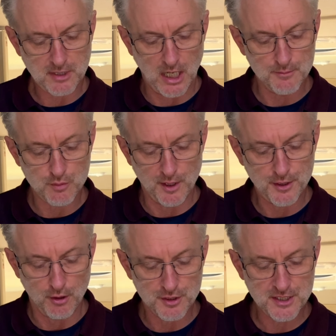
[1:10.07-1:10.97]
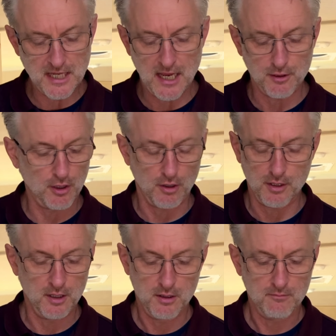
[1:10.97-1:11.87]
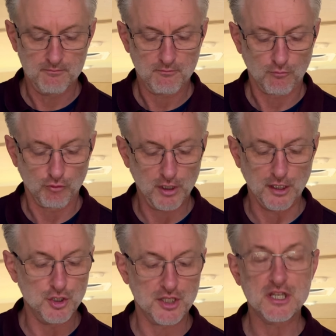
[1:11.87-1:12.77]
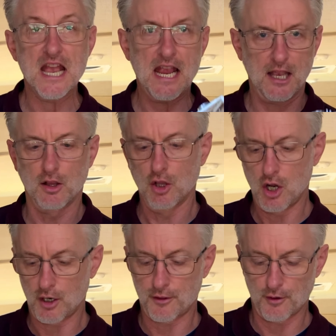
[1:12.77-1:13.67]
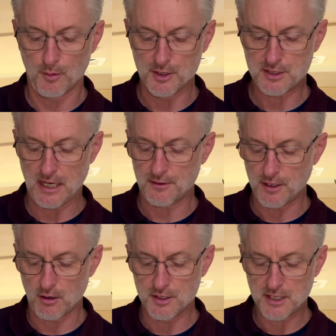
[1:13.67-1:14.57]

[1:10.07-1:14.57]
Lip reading: comes with your standard, really just analog thermostat. There is